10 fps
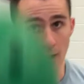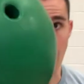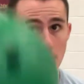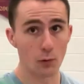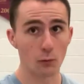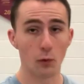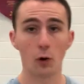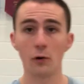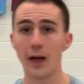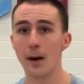I'm gonna
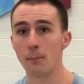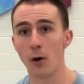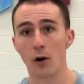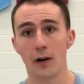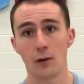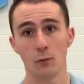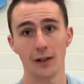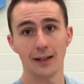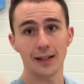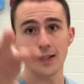roll that ball and
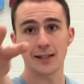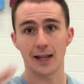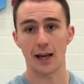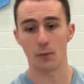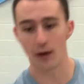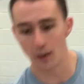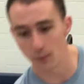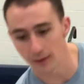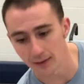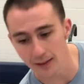release it. And when I
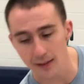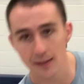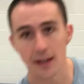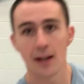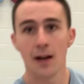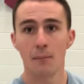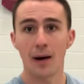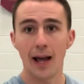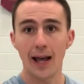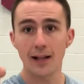release it,
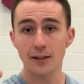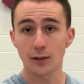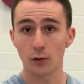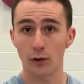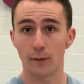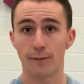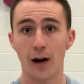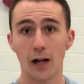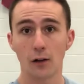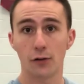my hand's still gonna
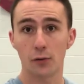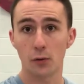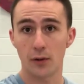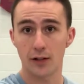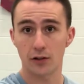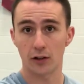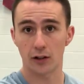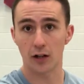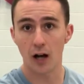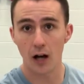follow through and it's gonna
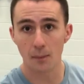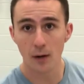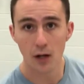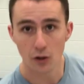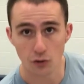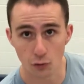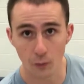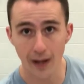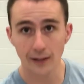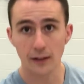come
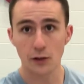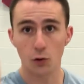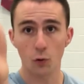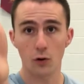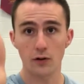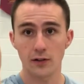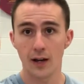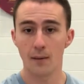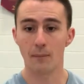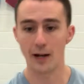directly towards
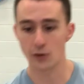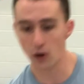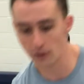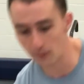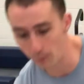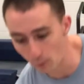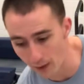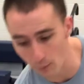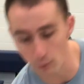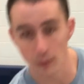my target. But when
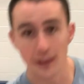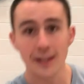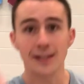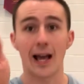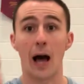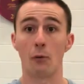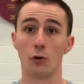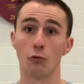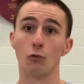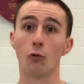I release it, I
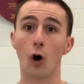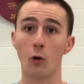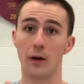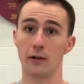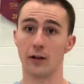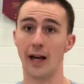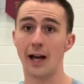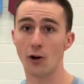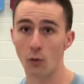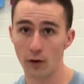wanna roll it, okay?
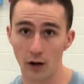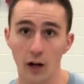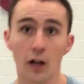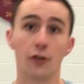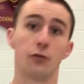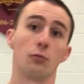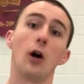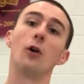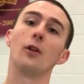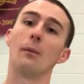I don't wanna
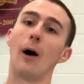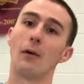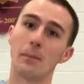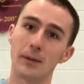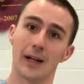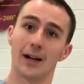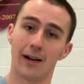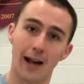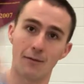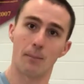throw the ball up in the air
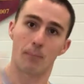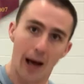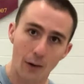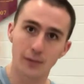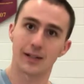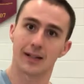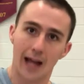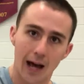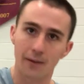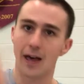and have it bouncing
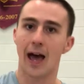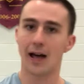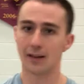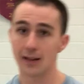down the alley.